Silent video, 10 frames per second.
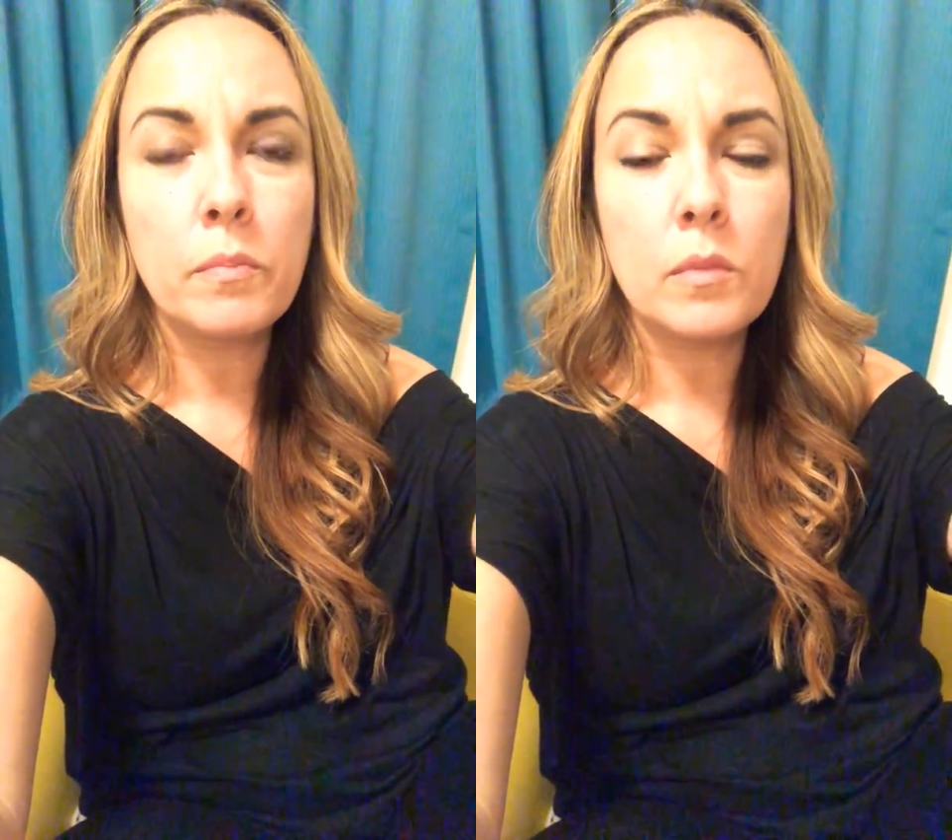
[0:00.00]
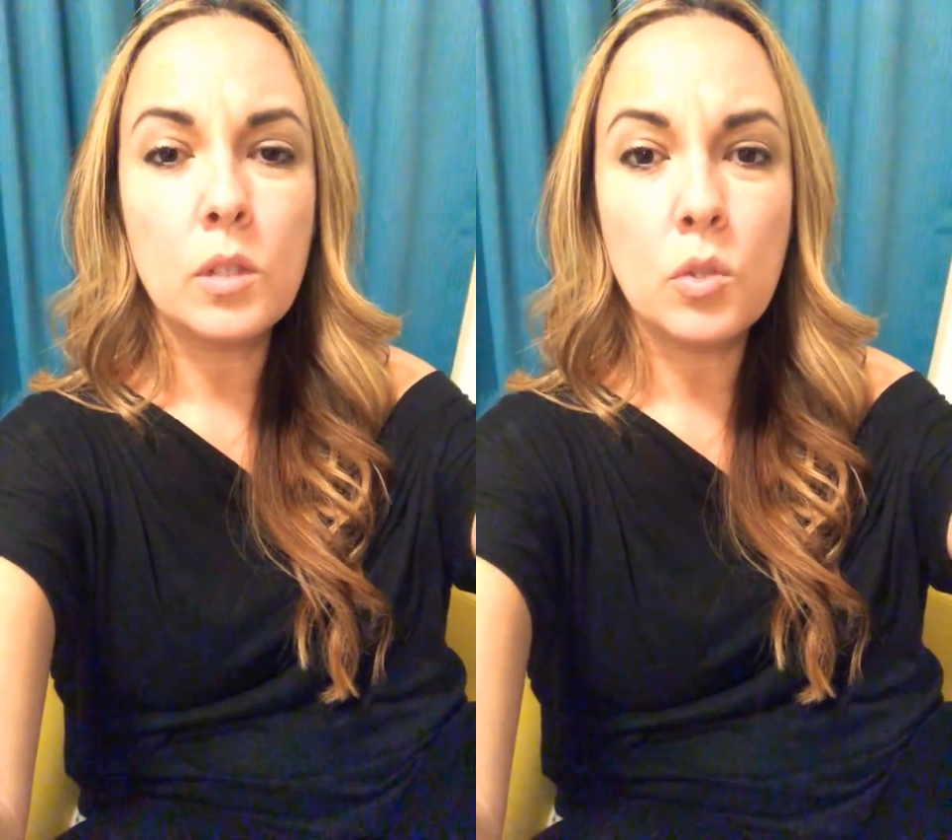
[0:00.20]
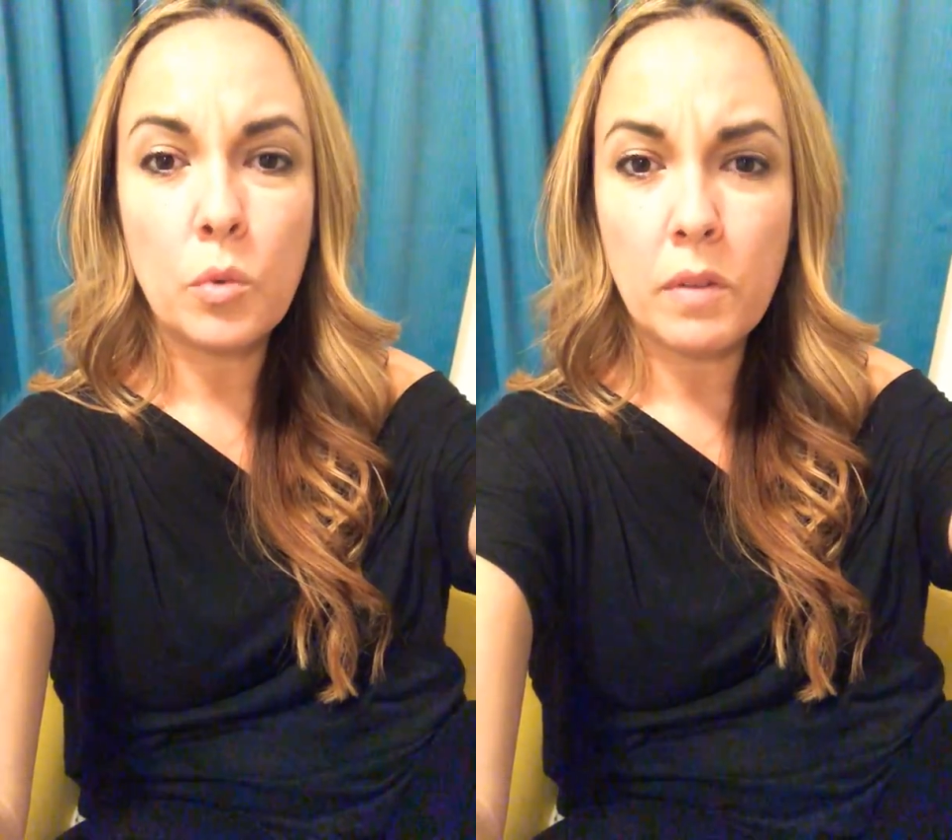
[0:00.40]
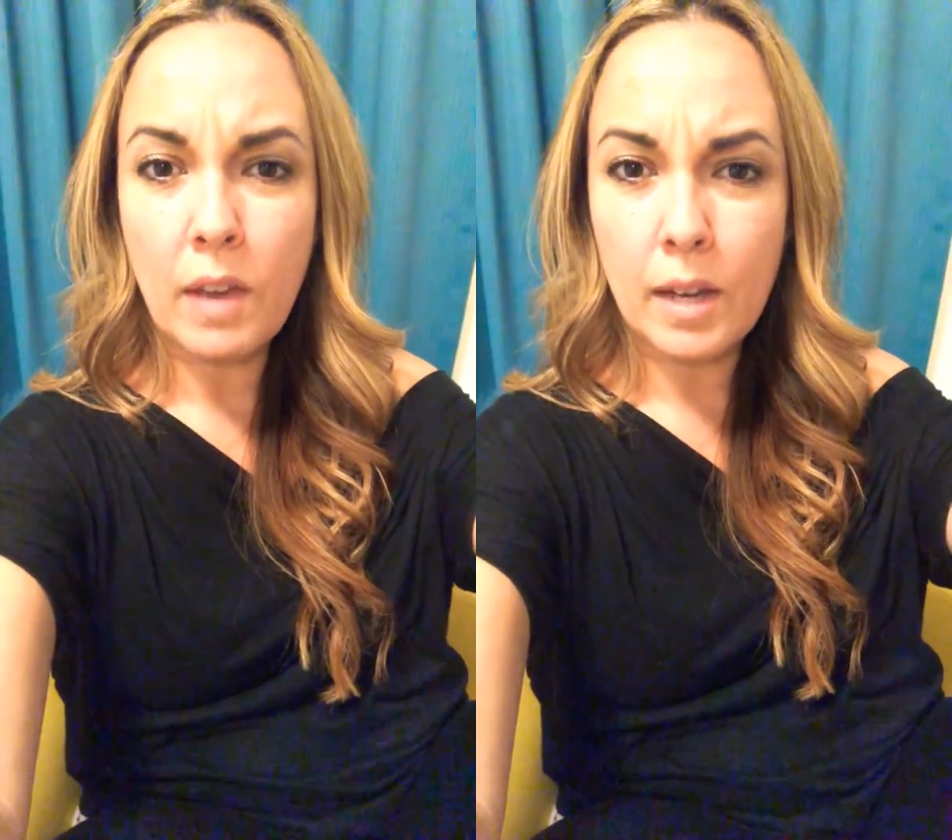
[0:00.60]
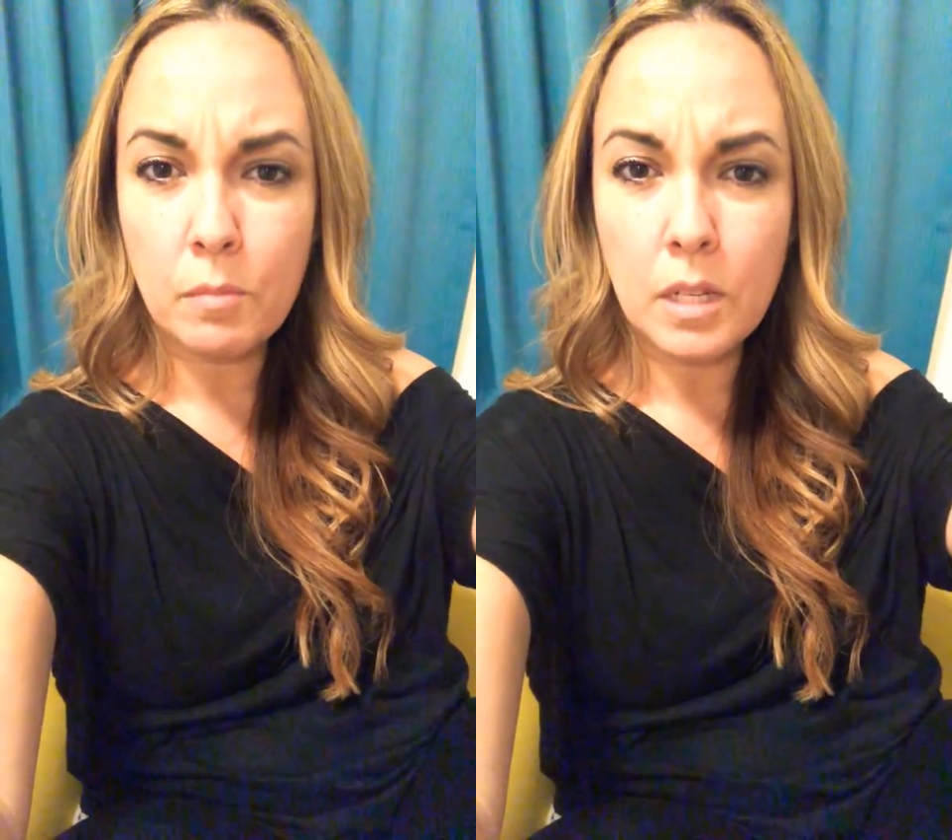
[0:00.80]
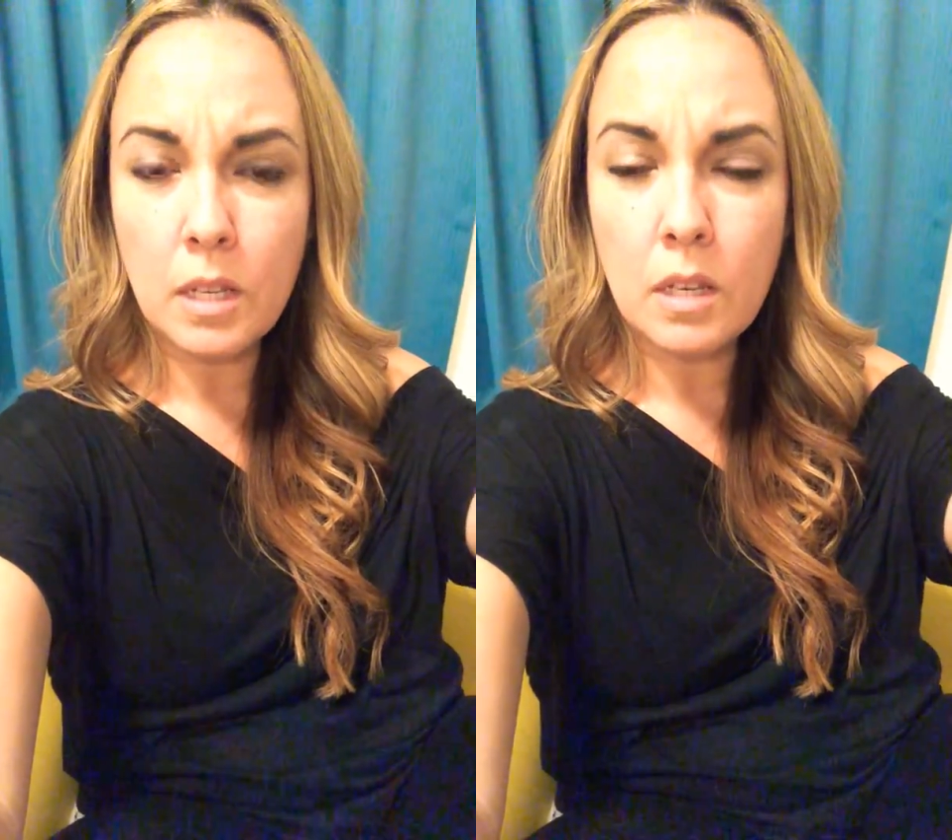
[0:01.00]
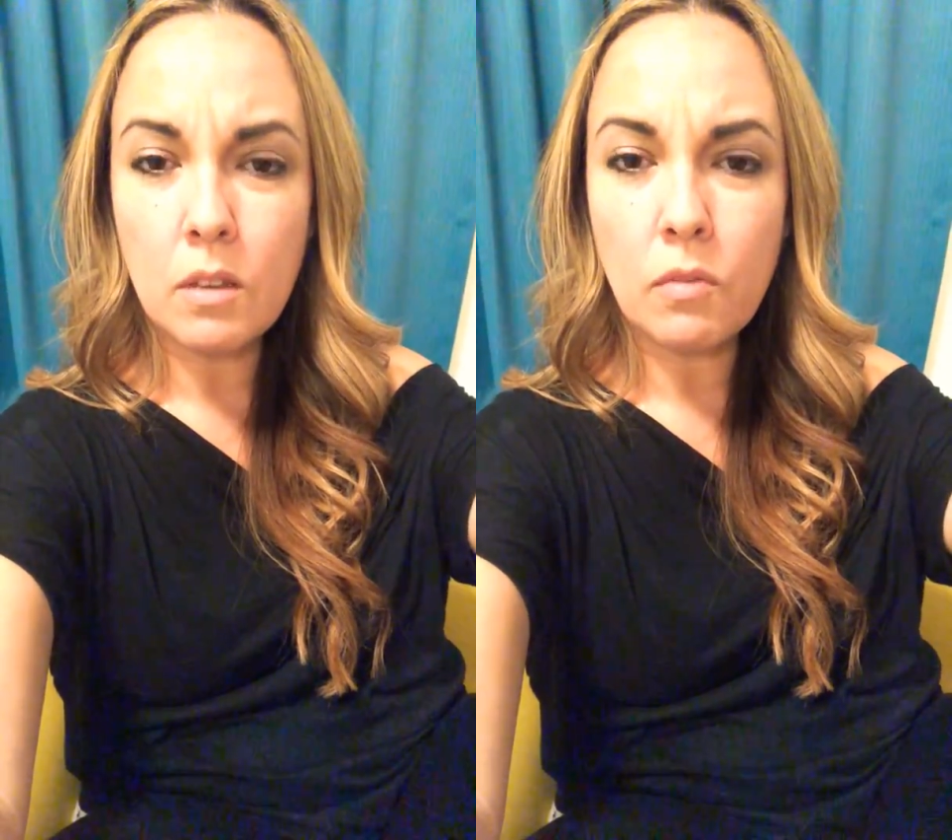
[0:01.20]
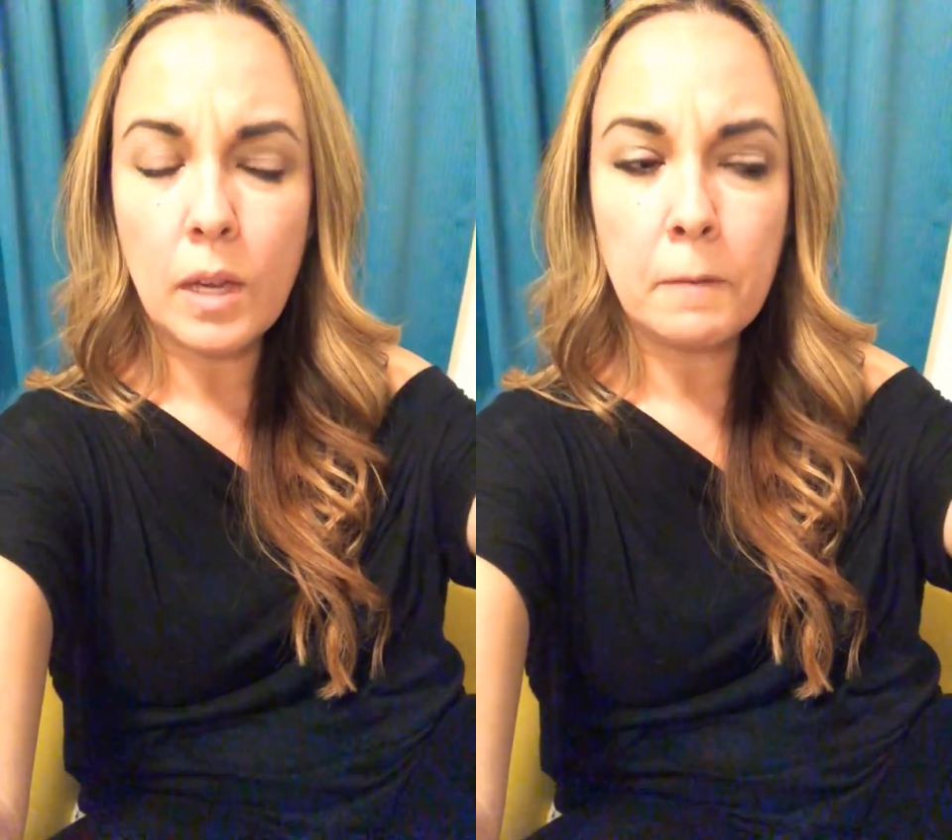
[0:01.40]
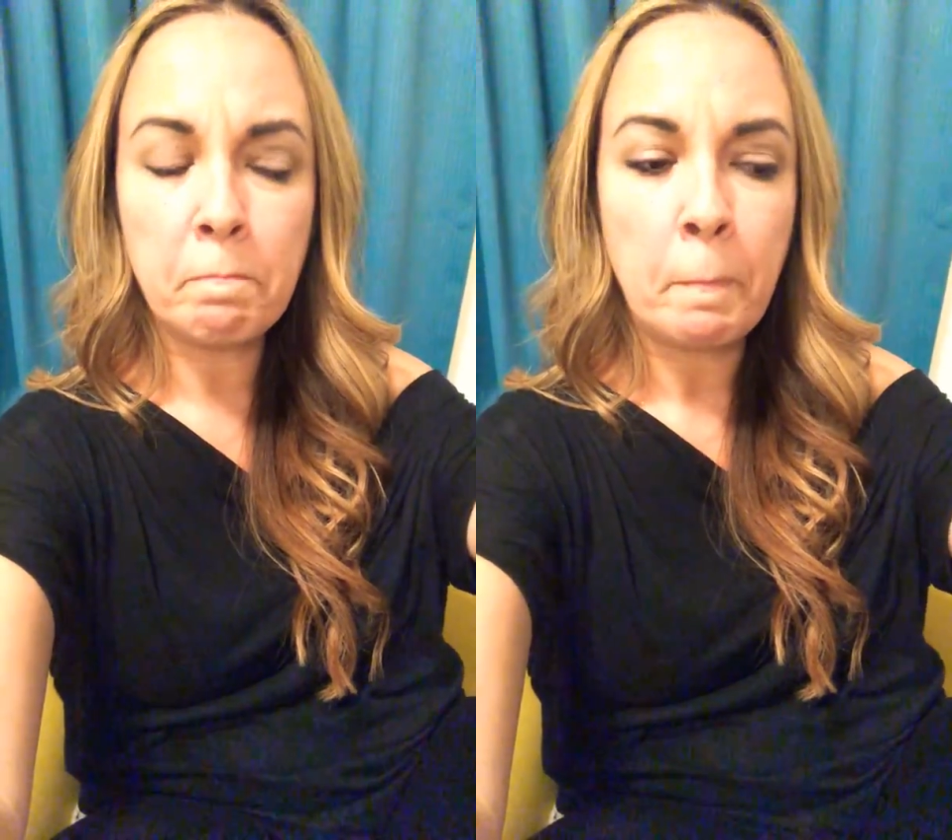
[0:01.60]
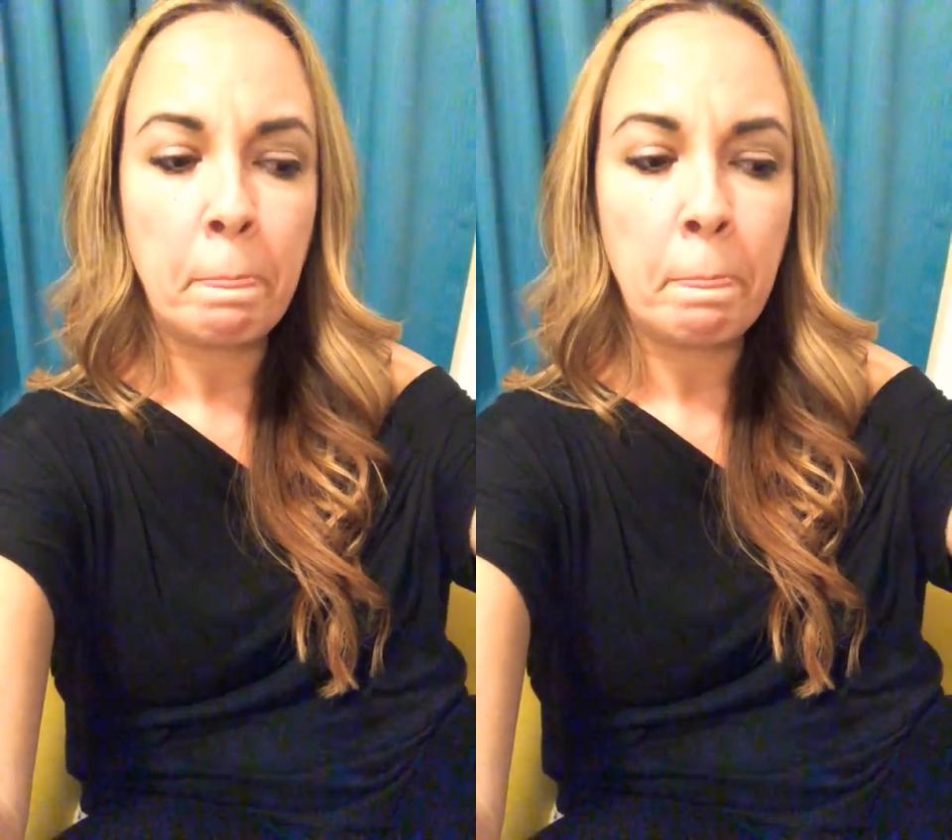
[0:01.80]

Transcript: the story of Adam and Eve and